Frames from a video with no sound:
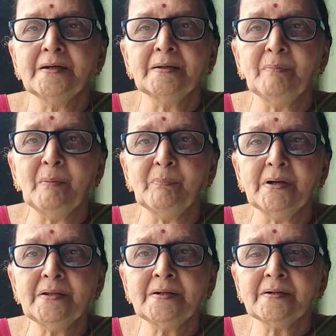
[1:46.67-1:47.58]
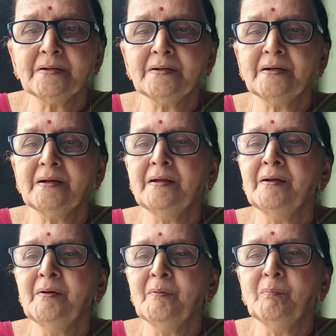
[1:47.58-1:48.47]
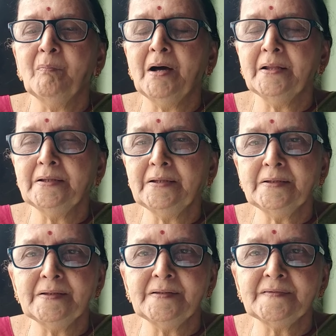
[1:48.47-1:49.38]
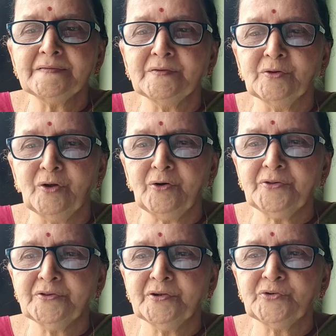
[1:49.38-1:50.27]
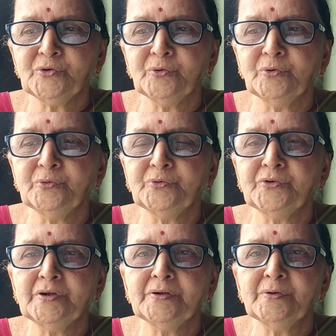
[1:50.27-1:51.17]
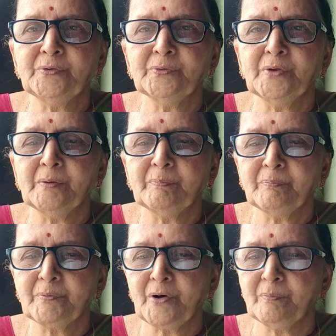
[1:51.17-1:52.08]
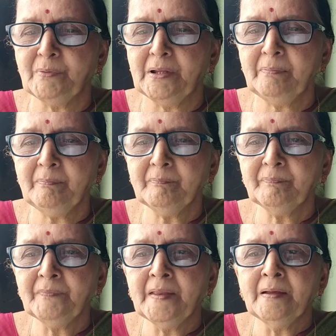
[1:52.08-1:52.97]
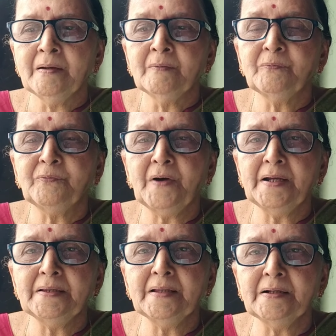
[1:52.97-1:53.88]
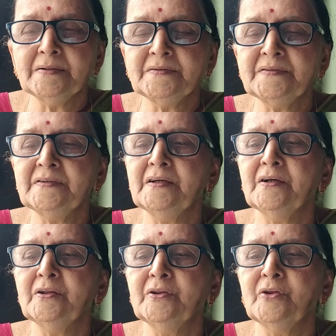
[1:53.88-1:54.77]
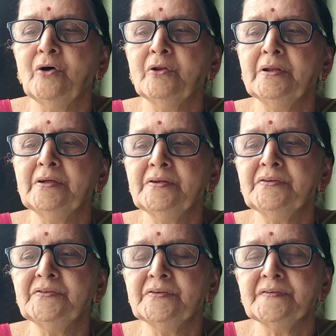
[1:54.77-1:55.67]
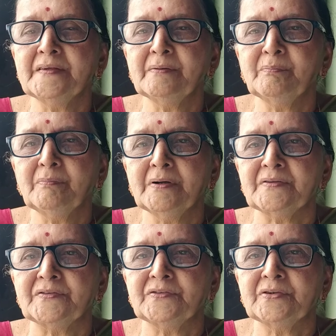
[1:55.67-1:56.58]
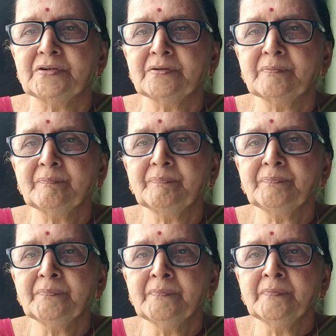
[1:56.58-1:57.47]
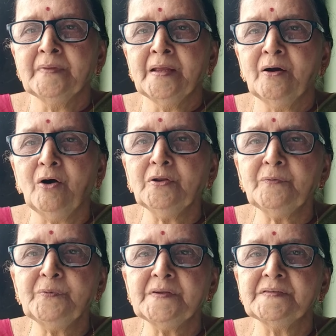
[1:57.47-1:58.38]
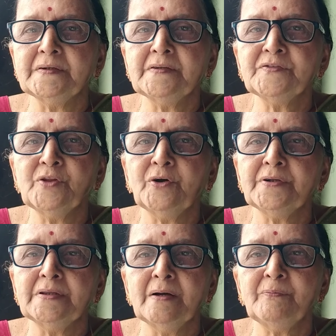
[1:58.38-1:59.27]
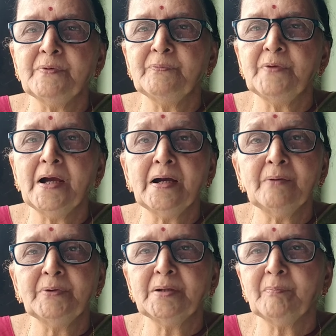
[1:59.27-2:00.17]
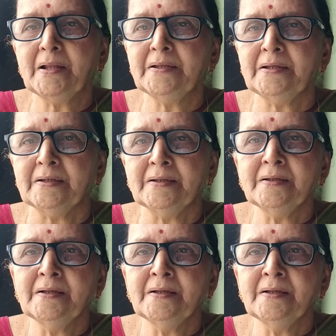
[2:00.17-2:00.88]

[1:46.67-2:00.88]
Remember, money is not the solution to the problem. Financial knowledge is a must. All of us, it is not enough if we are having money.